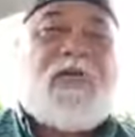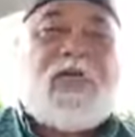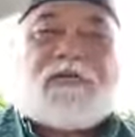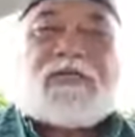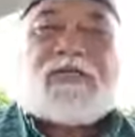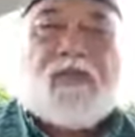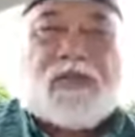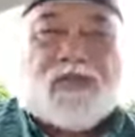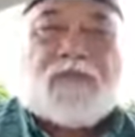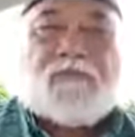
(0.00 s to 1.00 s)
I just
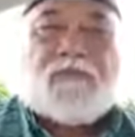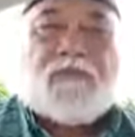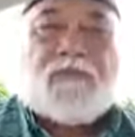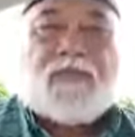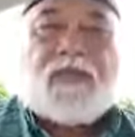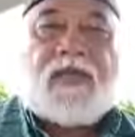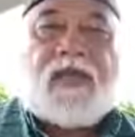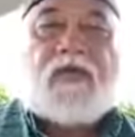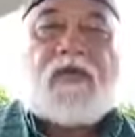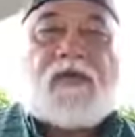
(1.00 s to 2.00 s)
call them
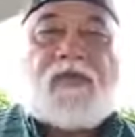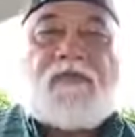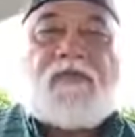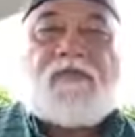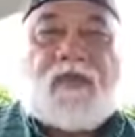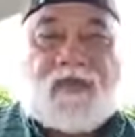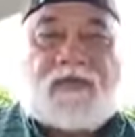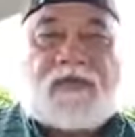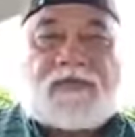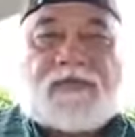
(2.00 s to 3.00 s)
chemical
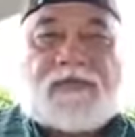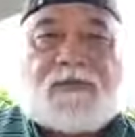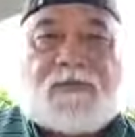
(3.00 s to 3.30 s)
farmers.